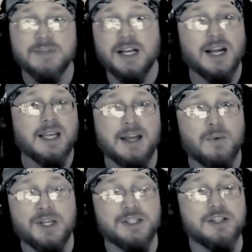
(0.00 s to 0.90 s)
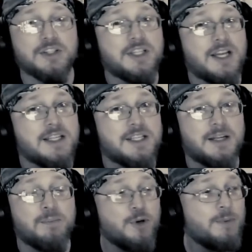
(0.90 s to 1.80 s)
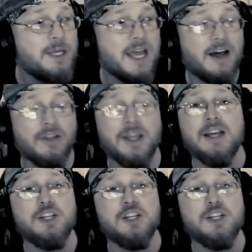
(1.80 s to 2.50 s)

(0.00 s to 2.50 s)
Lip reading: And I can't wait until she does it. Booming out.